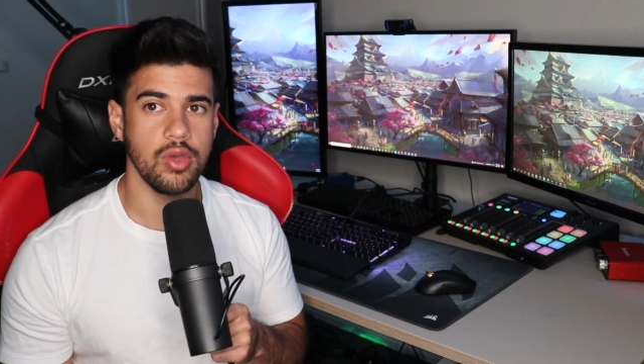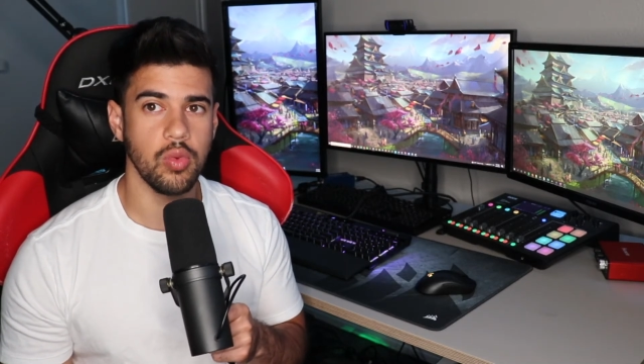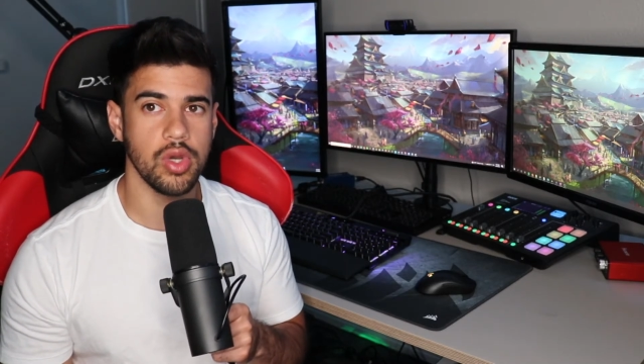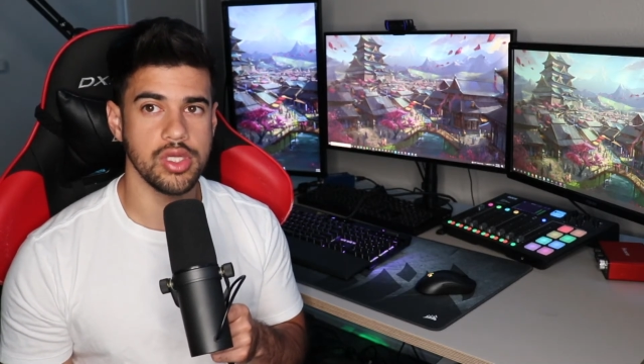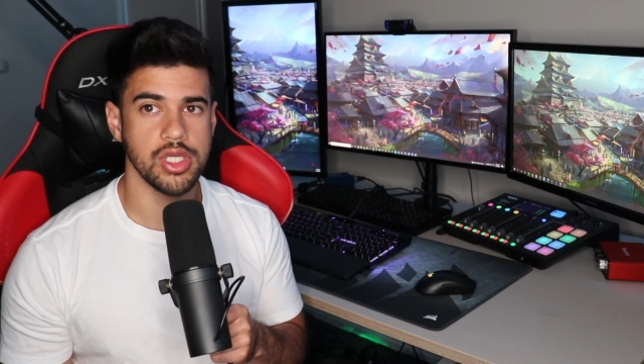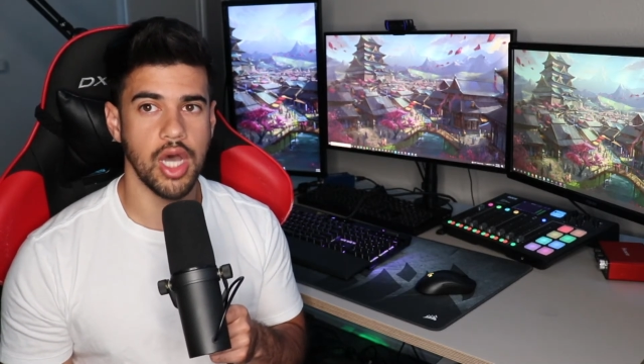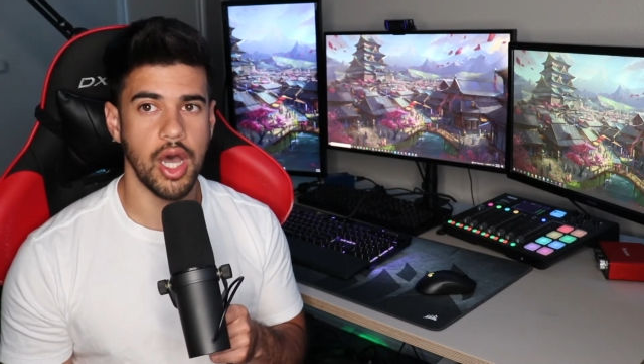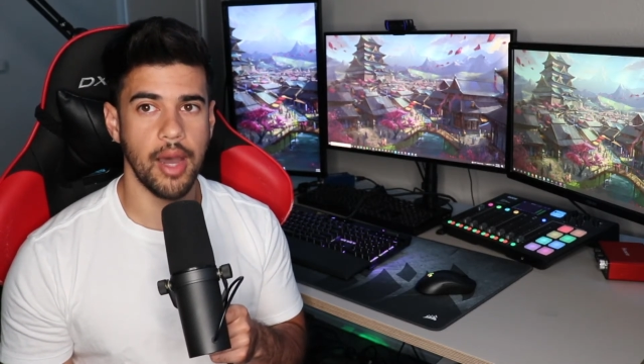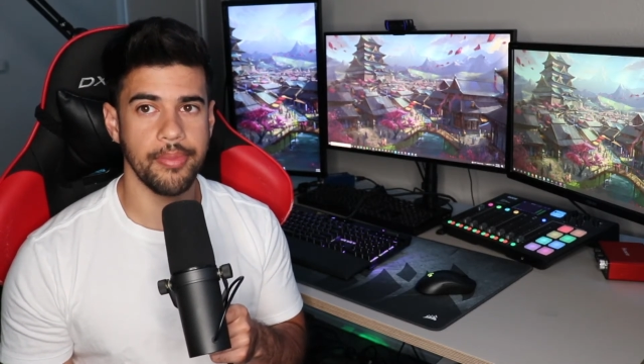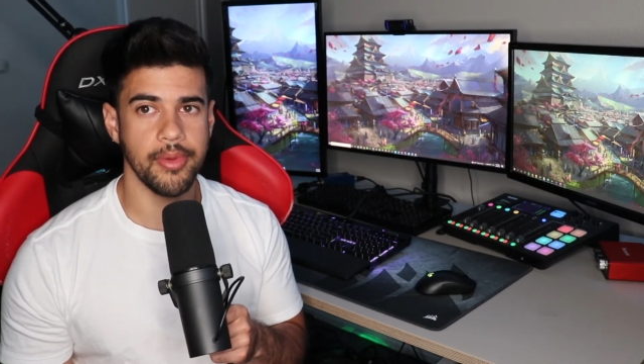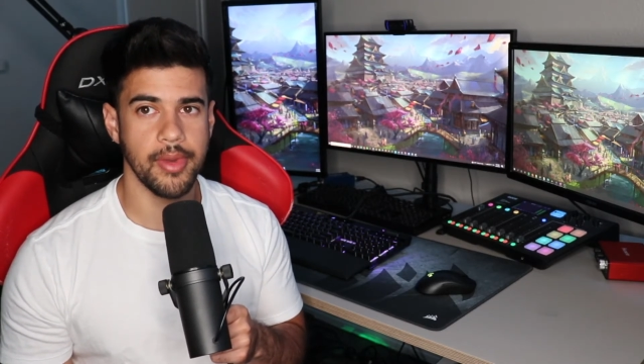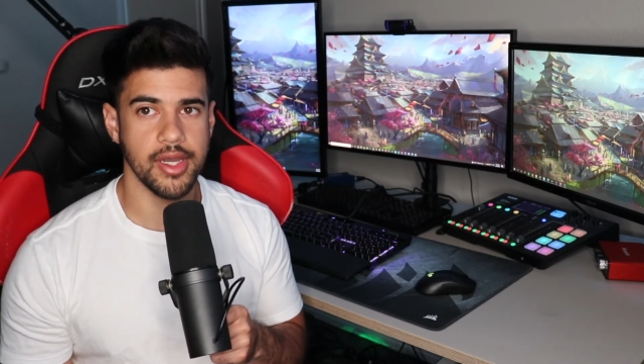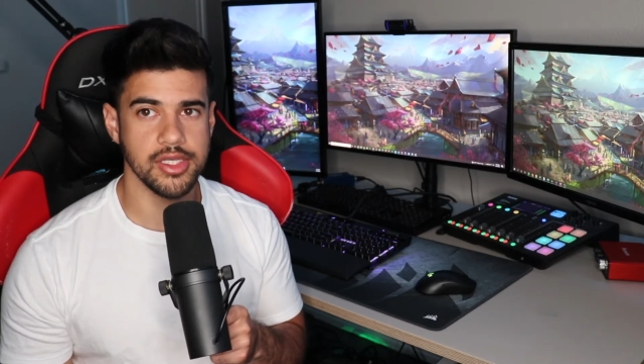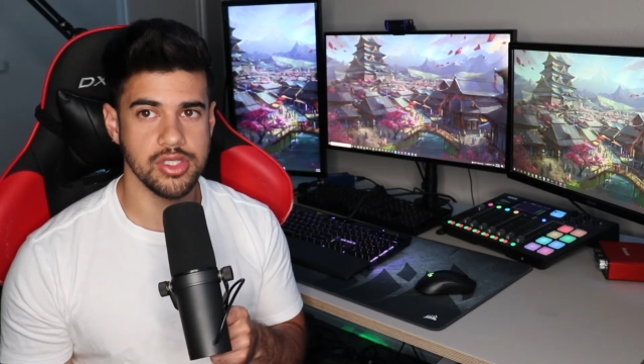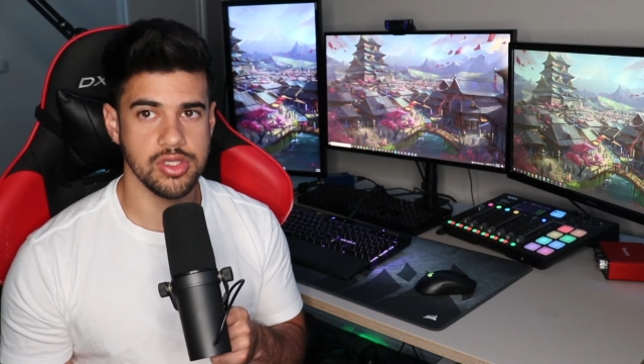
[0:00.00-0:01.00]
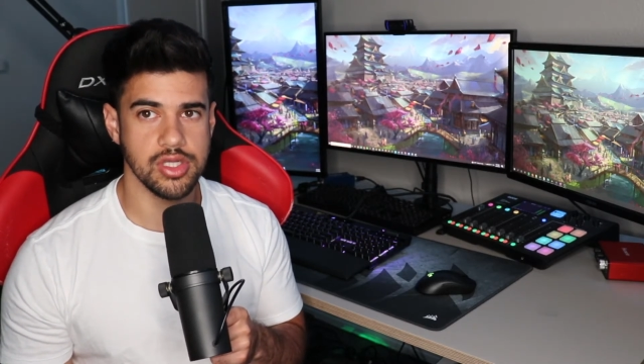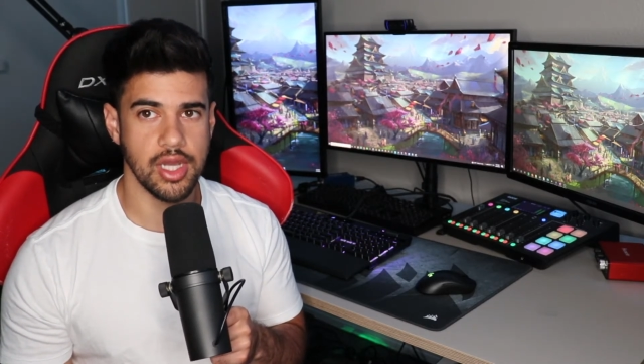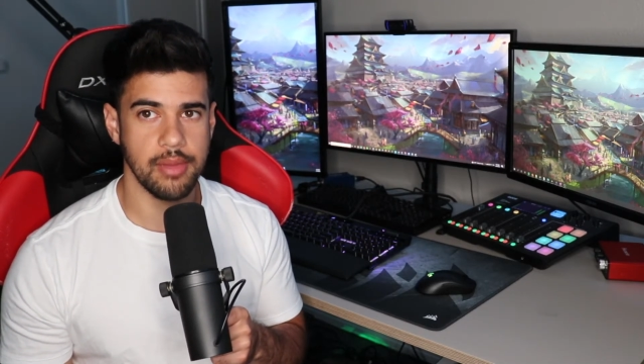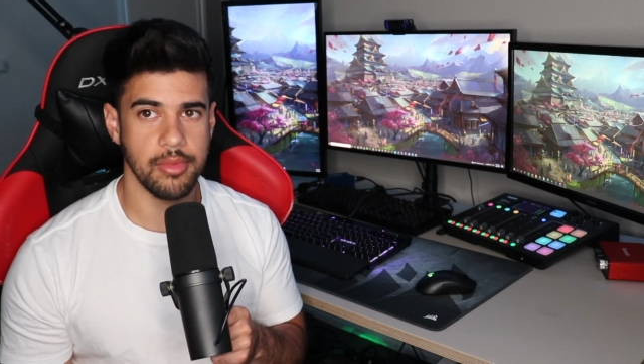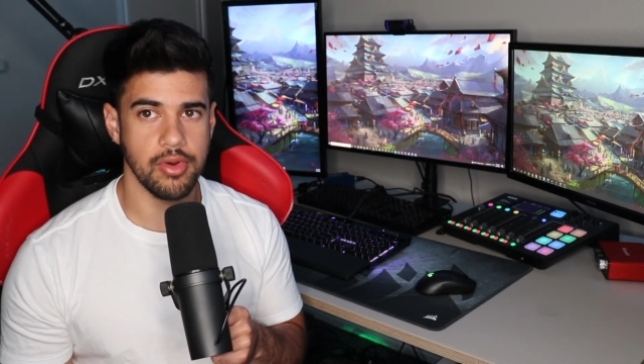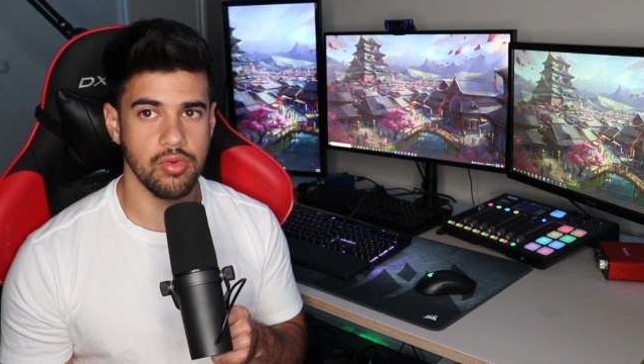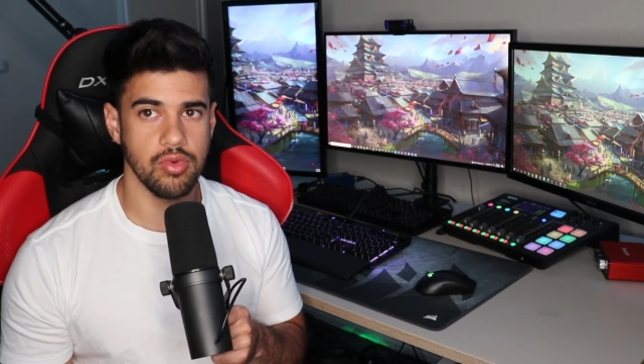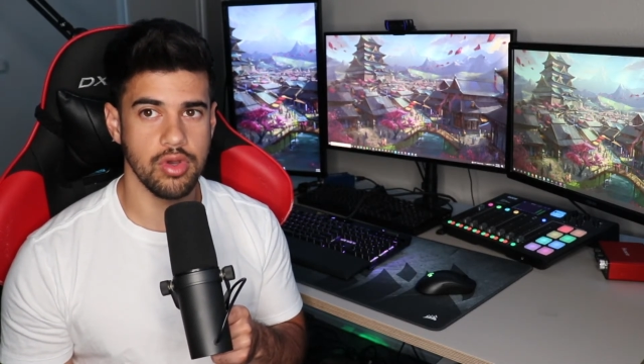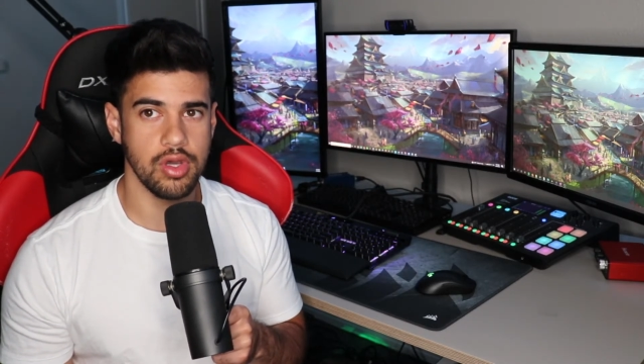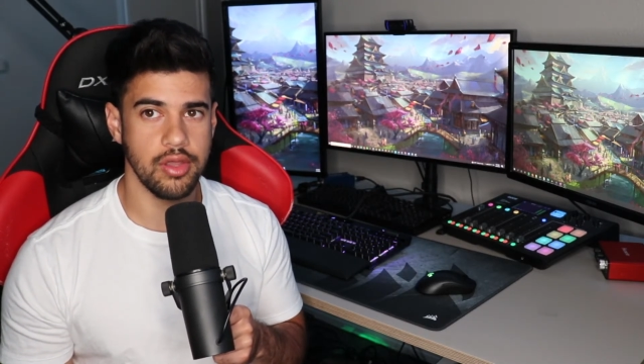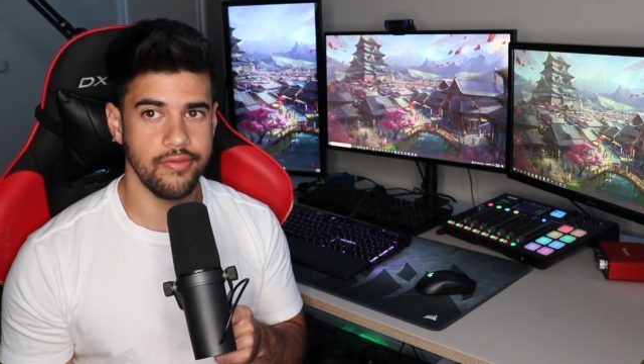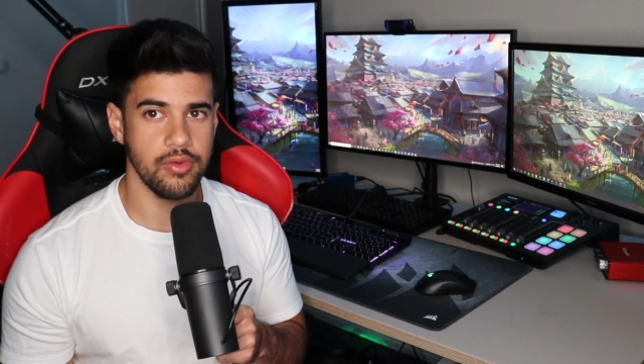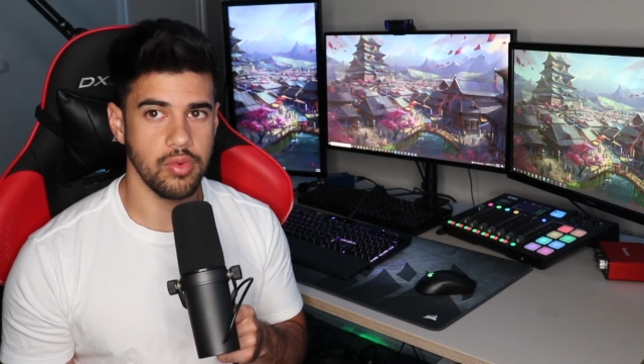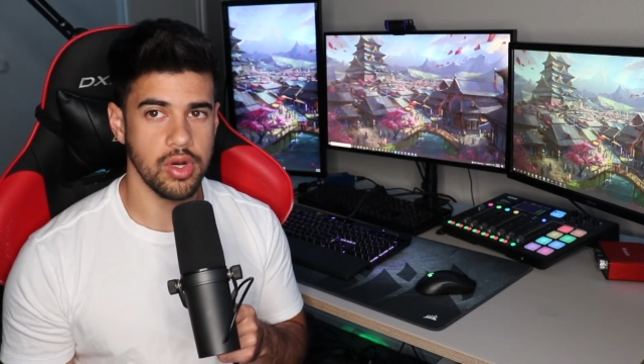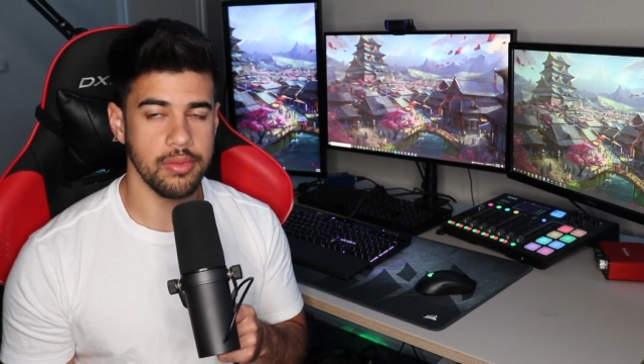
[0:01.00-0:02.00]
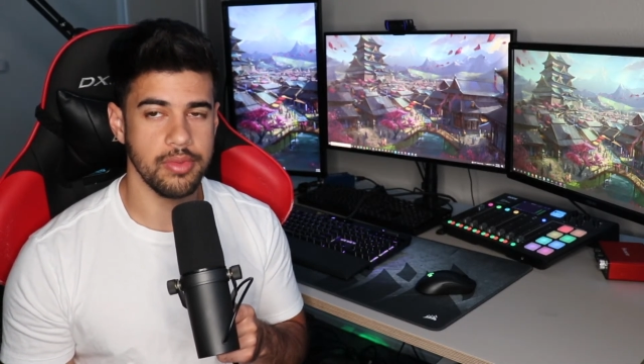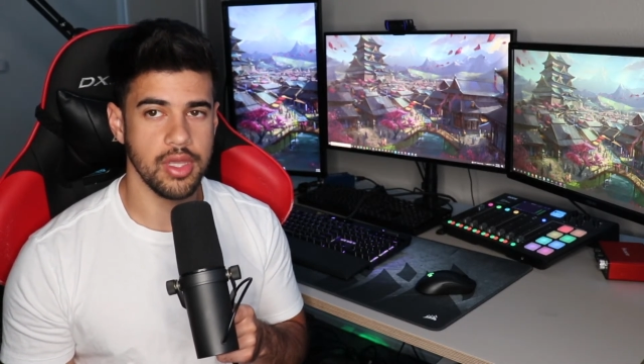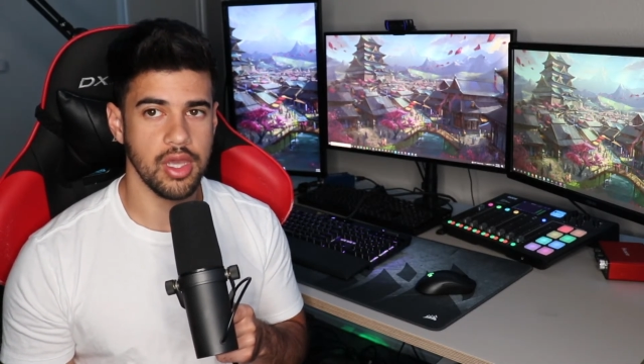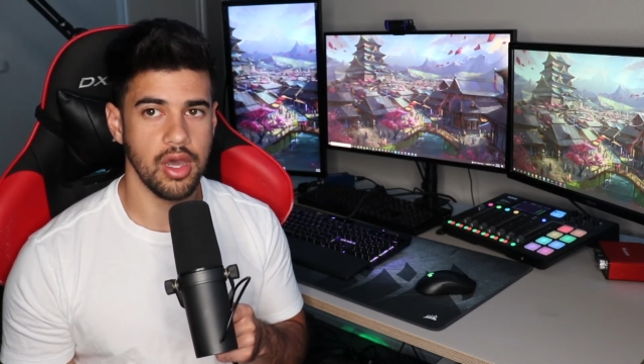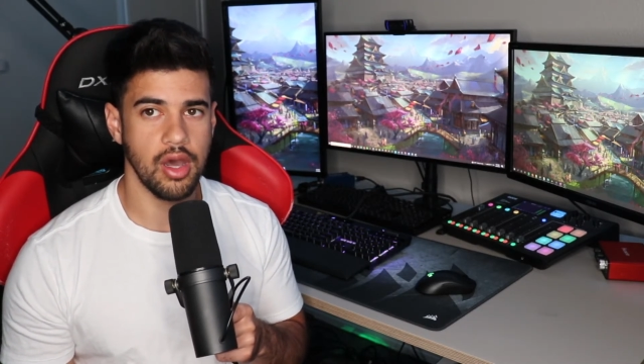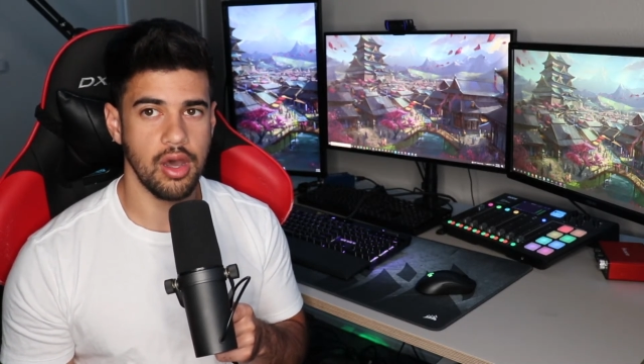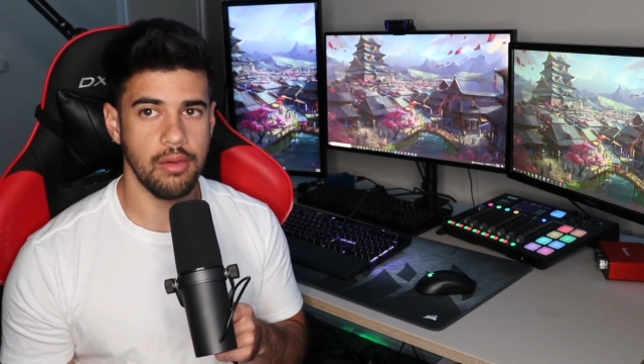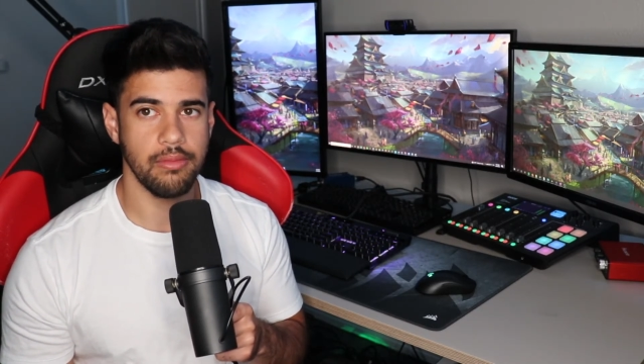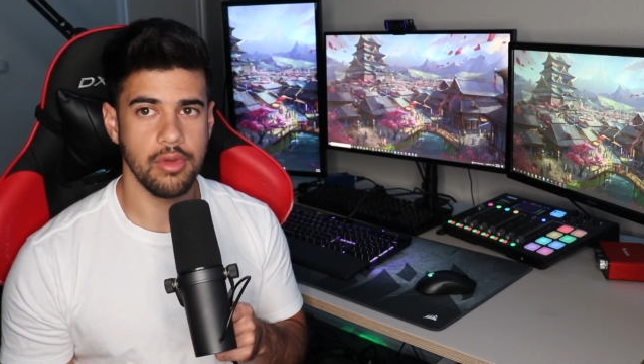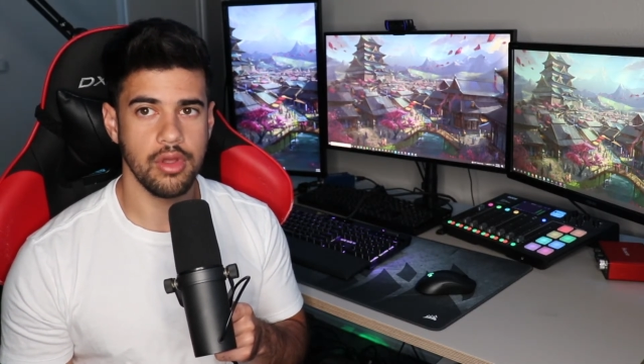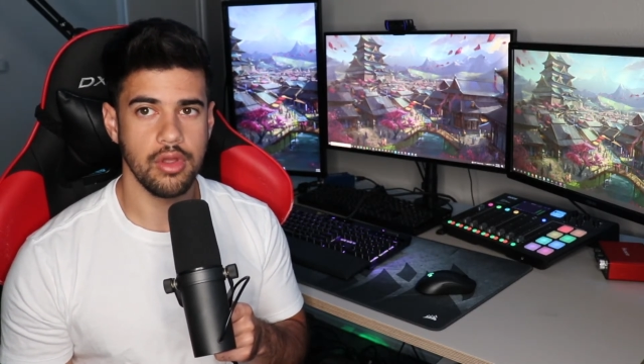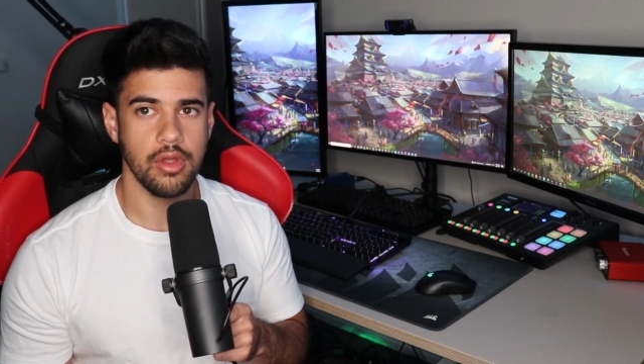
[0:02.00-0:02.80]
want to optimize your time and really if you want to become